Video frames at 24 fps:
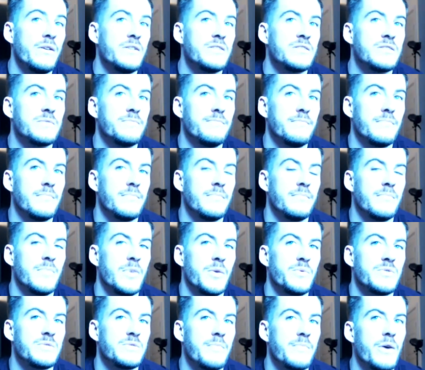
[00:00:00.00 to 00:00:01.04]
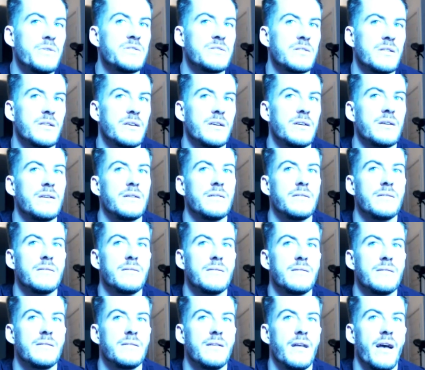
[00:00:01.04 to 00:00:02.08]
it was, it was mostly
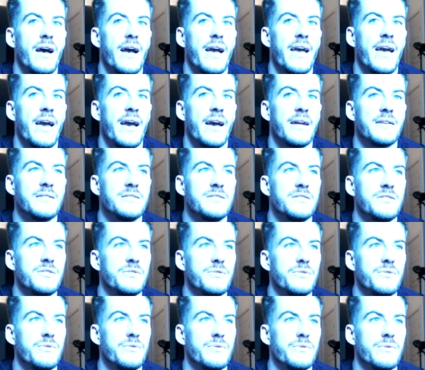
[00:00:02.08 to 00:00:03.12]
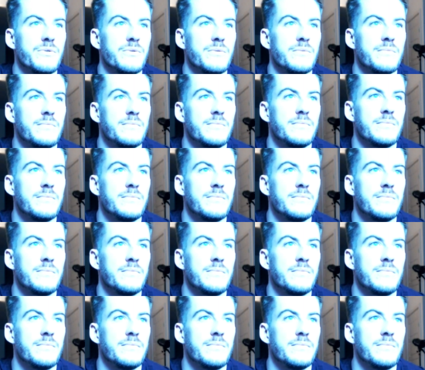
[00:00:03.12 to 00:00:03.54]
i had to